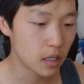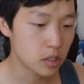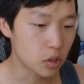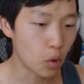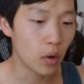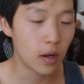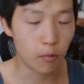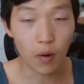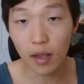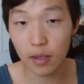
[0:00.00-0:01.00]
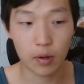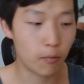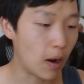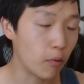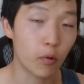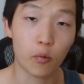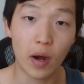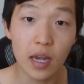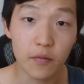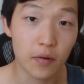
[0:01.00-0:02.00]
So while we're
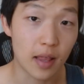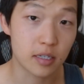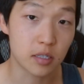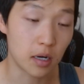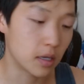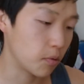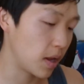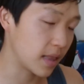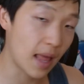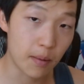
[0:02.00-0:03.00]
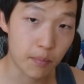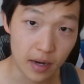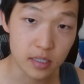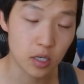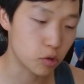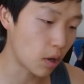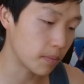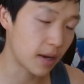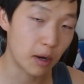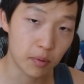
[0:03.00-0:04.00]
waiting for that stock to hit that price, to
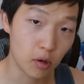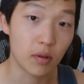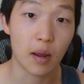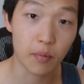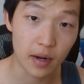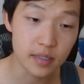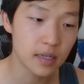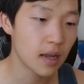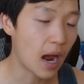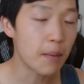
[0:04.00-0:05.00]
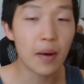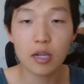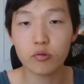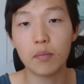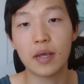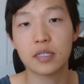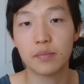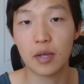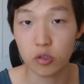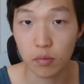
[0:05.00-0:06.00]
drop down below that price, I might as well make
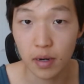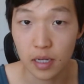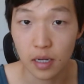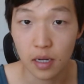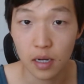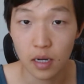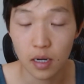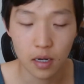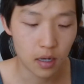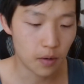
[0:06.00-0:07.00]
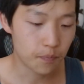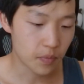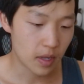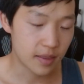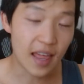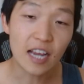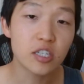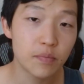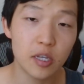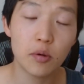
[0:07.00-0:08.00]
some extra money. That
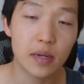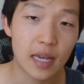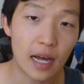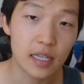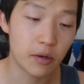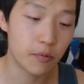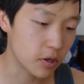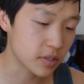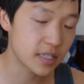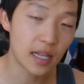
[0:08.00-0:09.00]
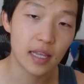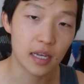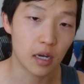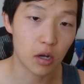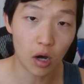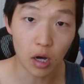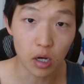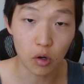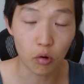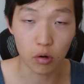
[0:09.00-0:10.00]
should be your mentality when you're selling a
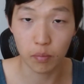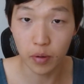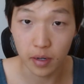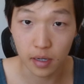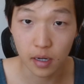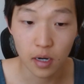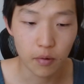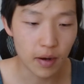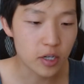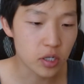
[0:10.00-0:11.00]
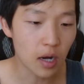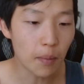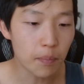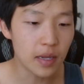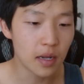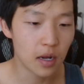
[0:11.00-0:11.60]
call or a put, right? It should not be